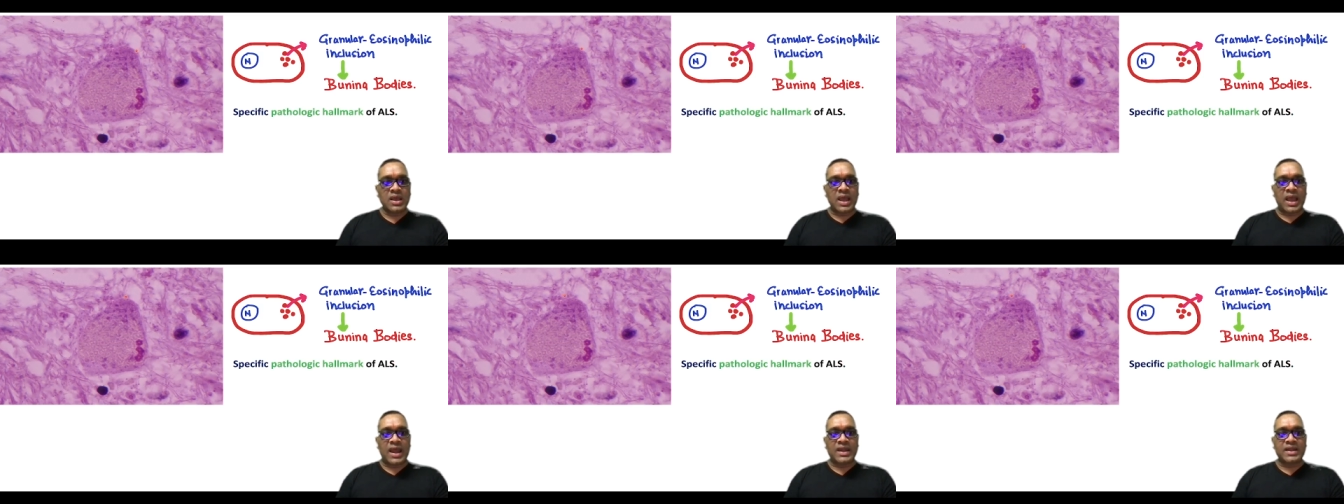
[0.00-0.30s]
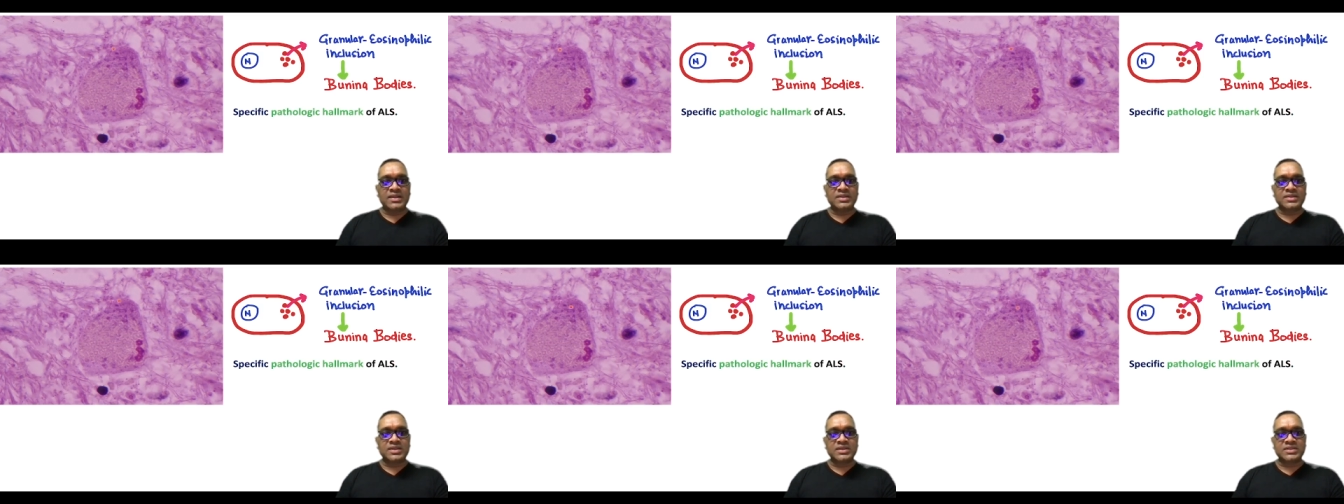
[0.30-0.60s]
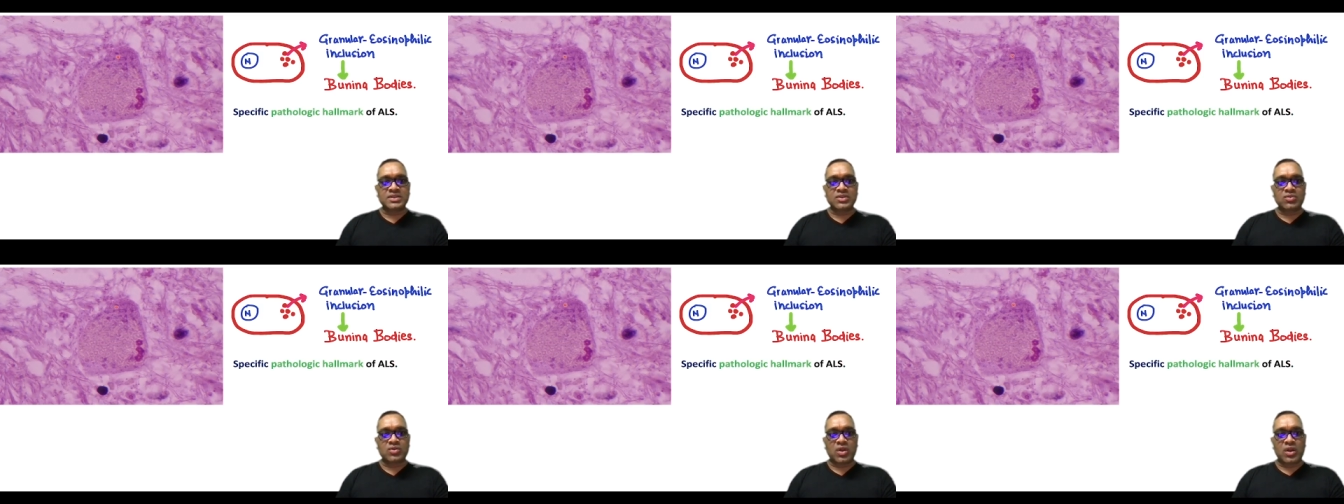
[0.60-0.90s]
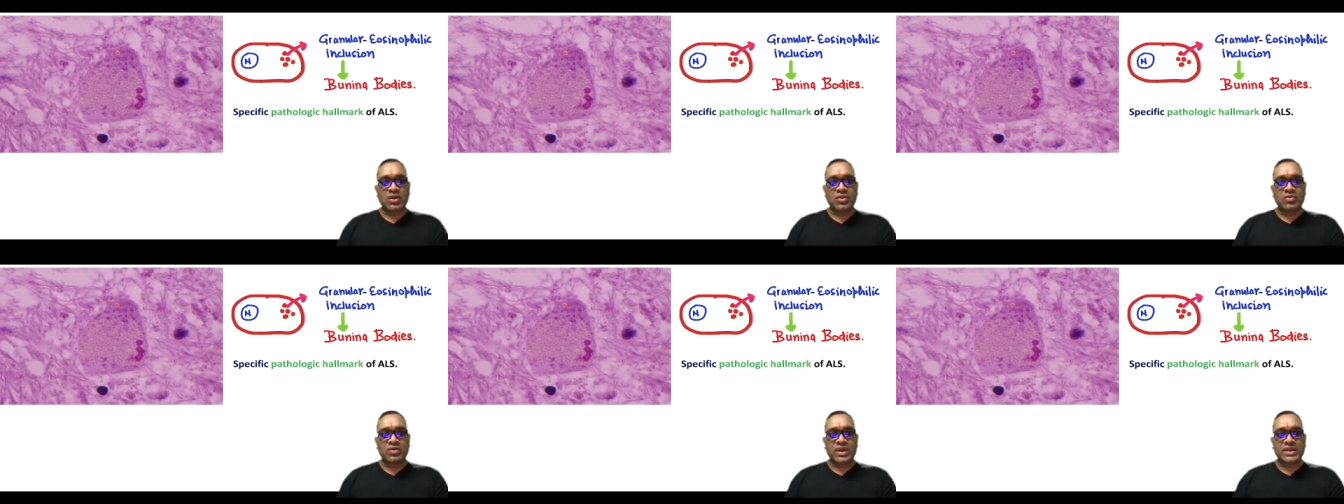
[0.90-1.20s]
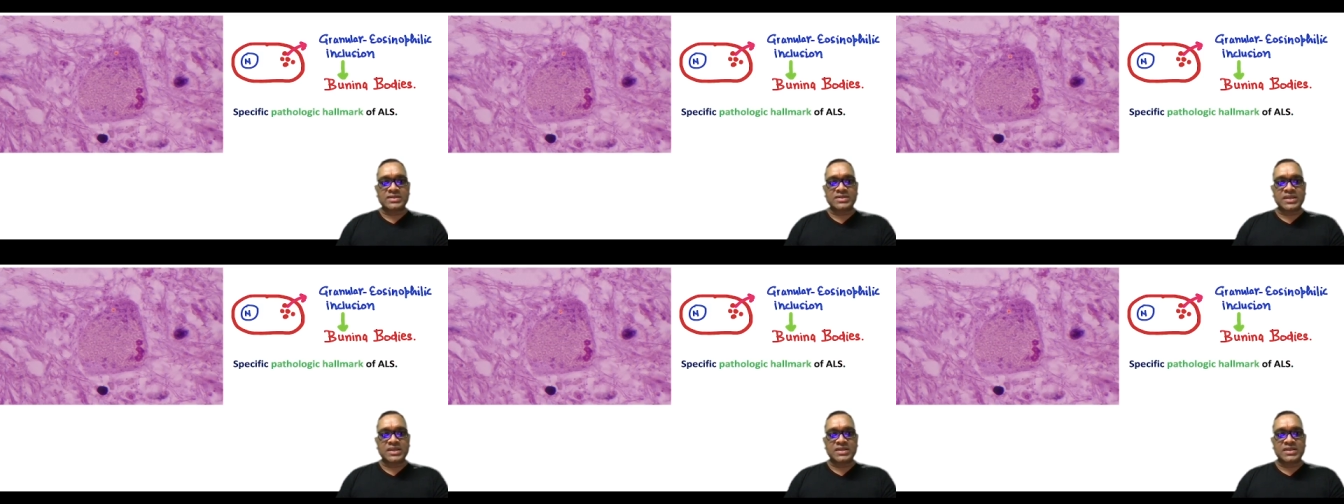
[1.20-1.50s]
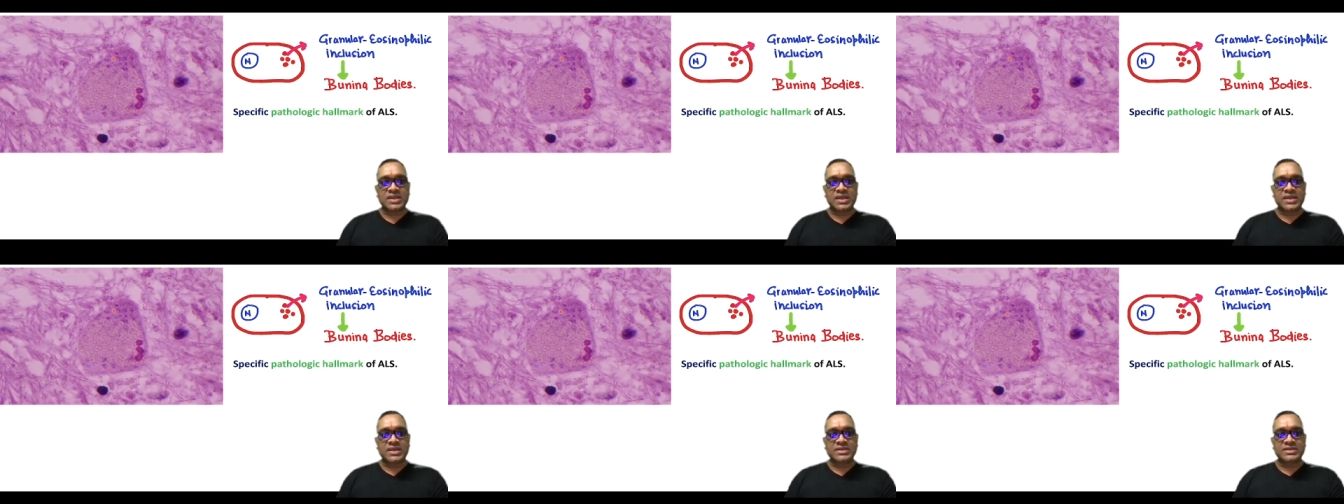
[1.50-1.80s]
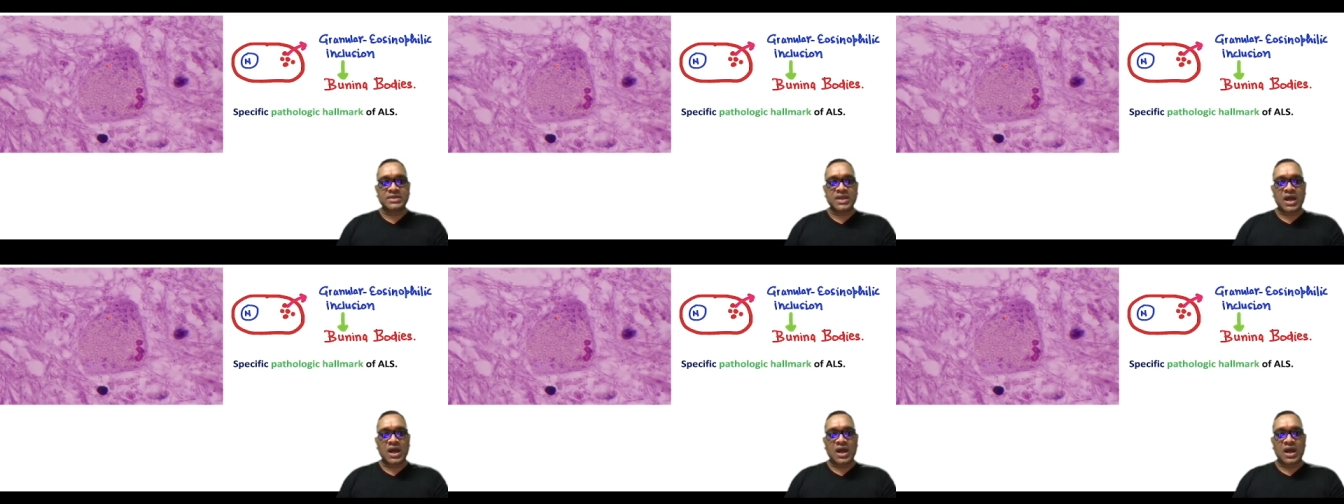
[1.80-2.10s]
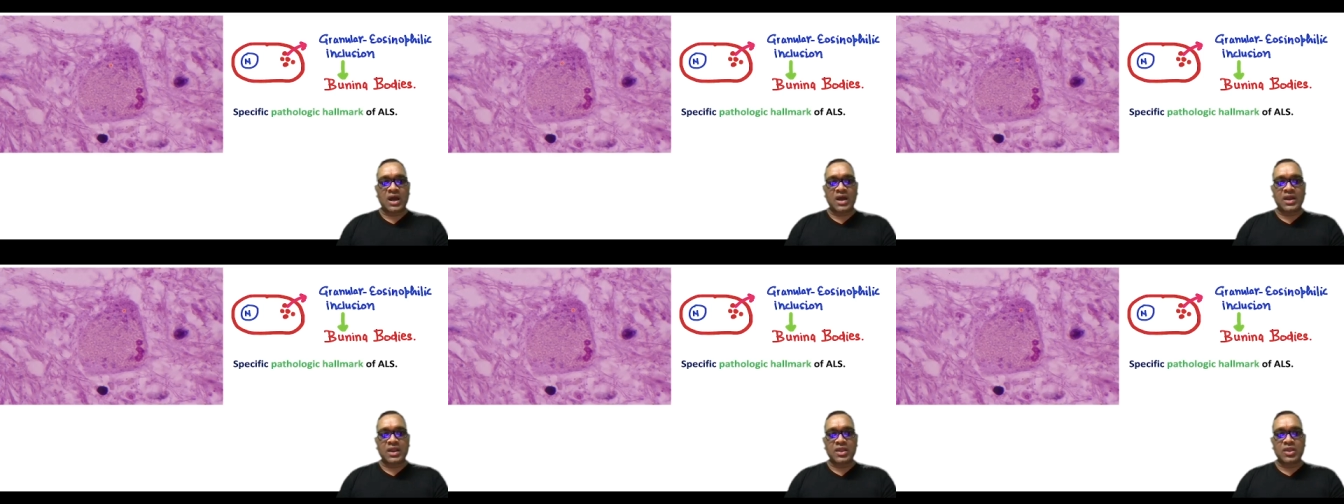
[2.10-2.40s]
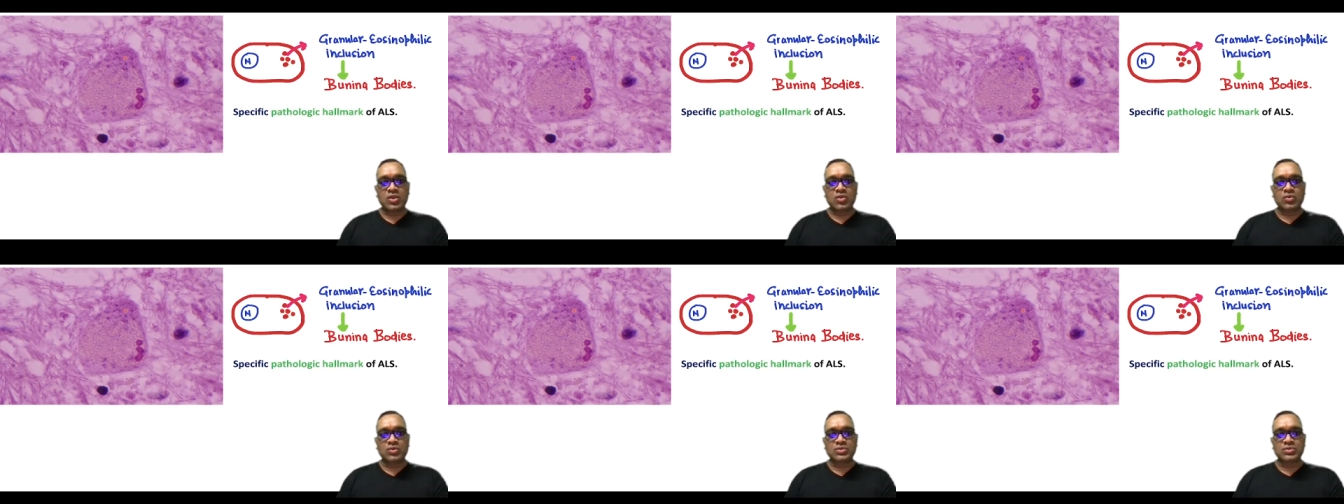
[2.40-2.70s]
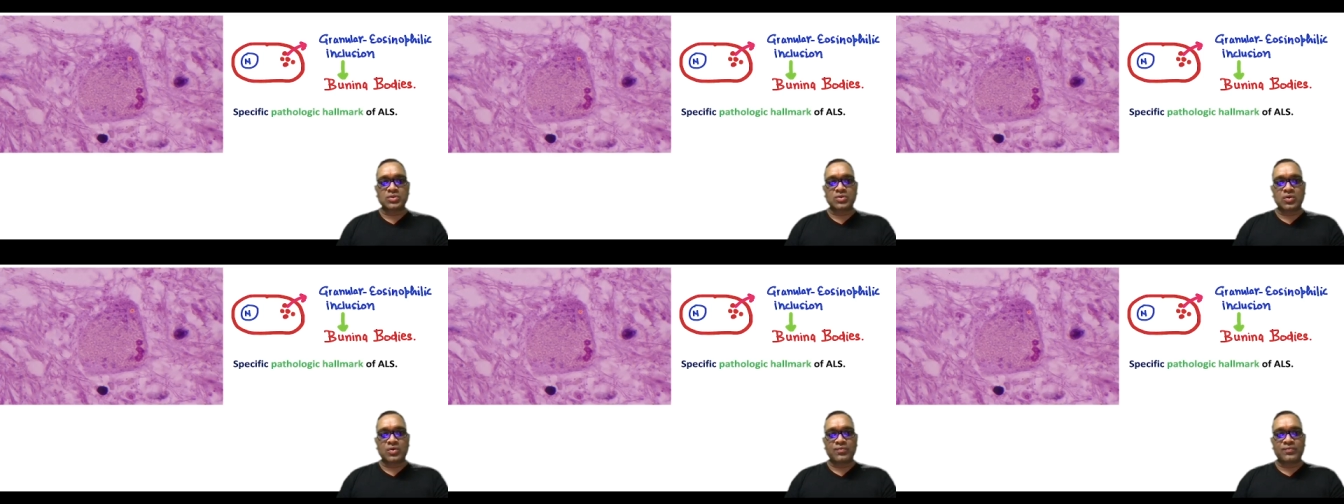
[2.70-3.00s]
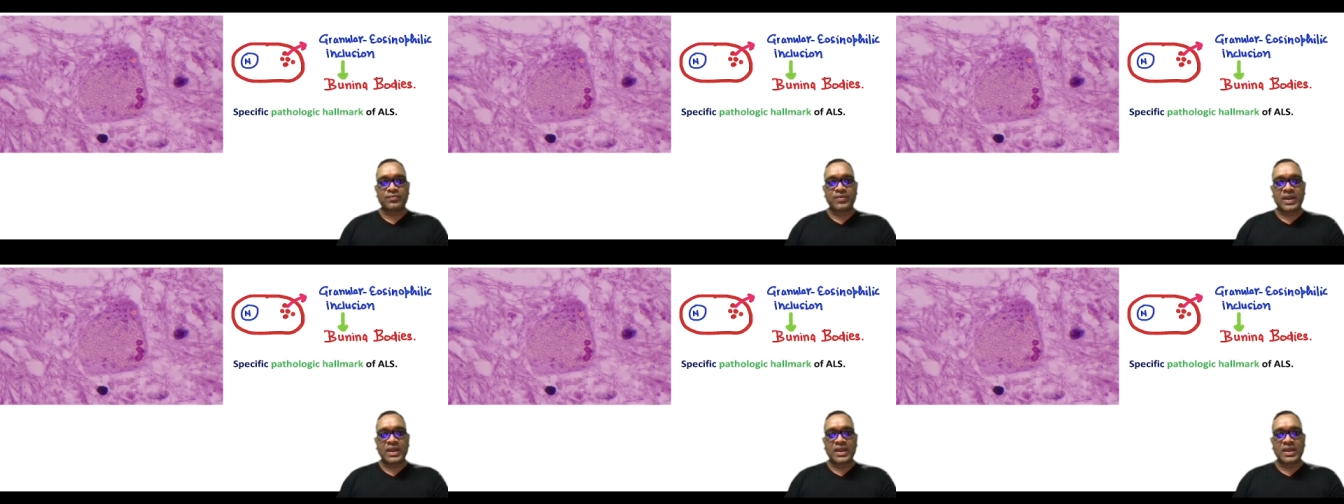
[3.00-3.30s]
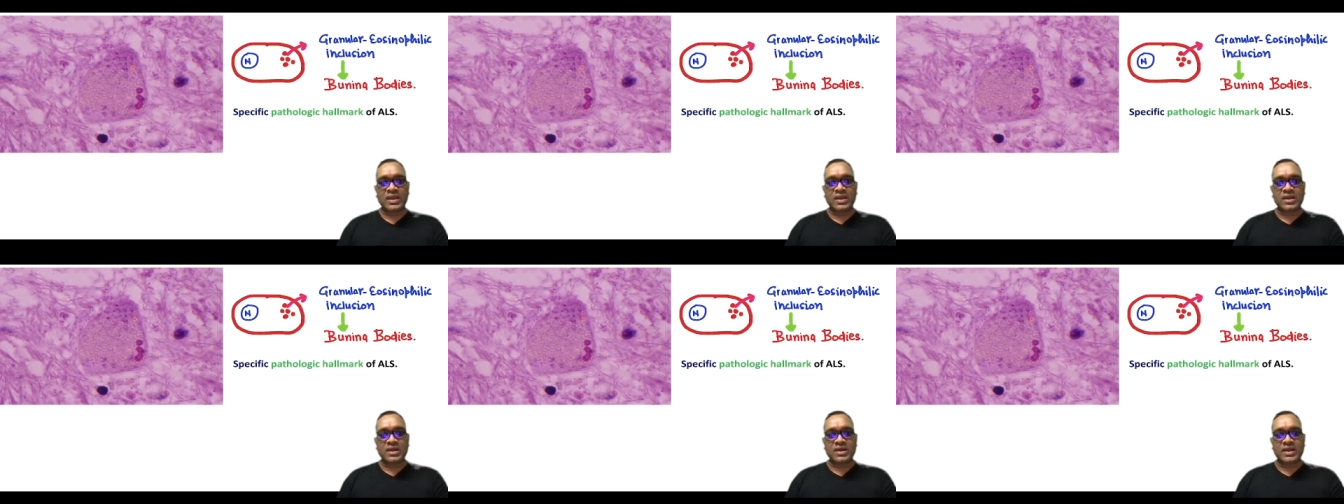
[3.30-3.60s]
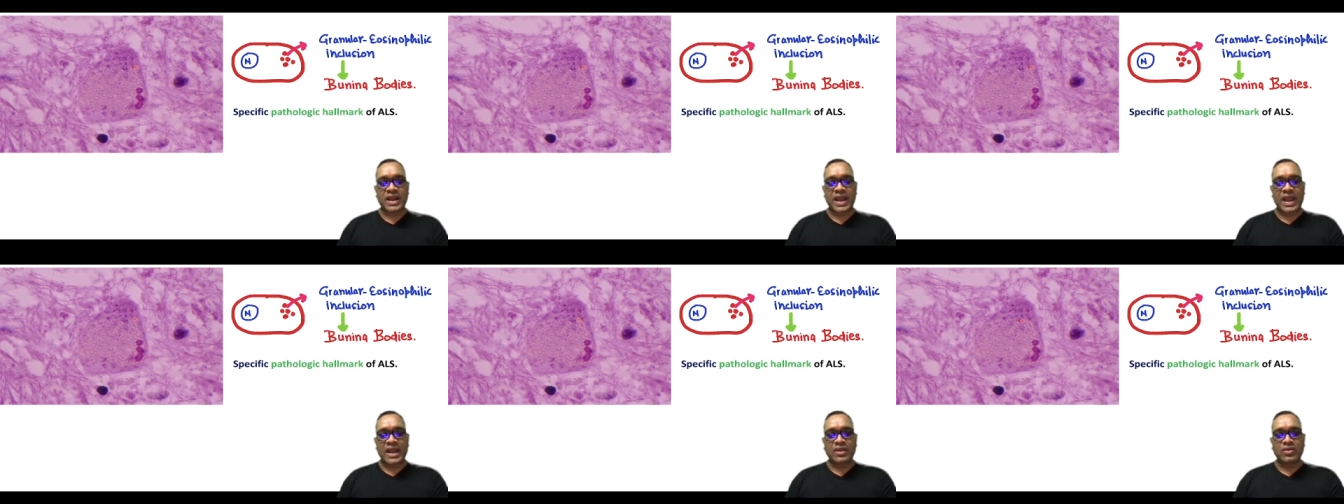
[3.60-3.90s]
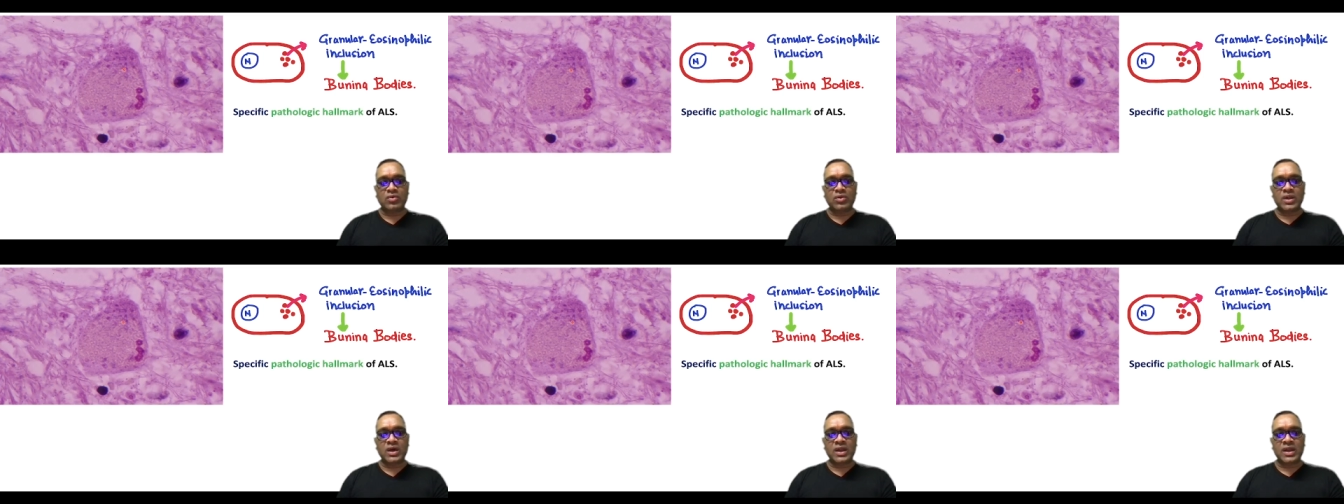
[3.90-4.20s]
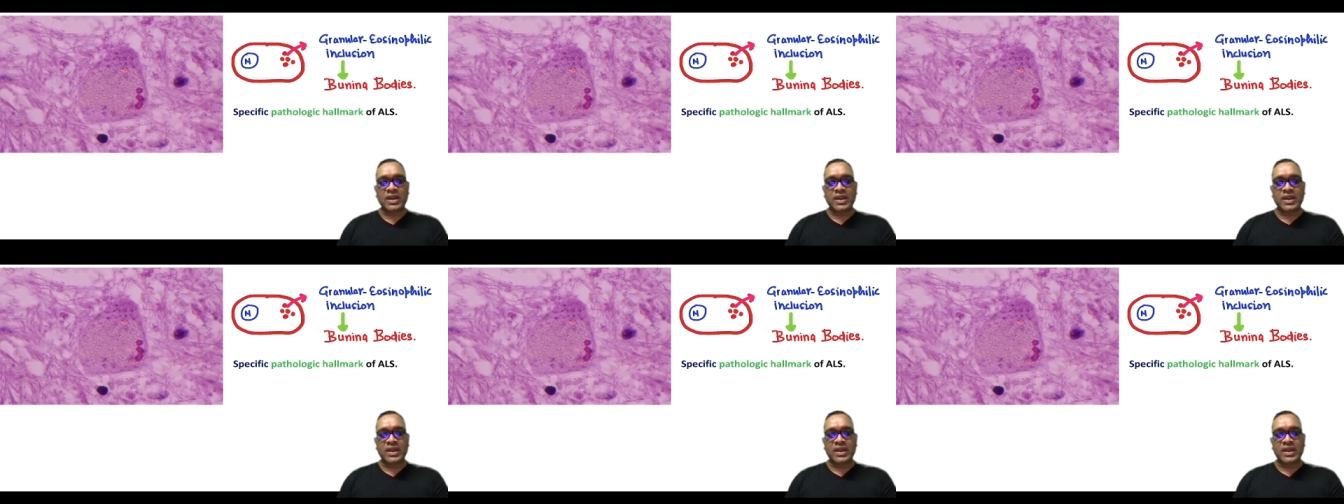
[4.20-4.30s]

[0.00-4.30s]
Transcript: and in this neuron you can see these are eosinophilic granular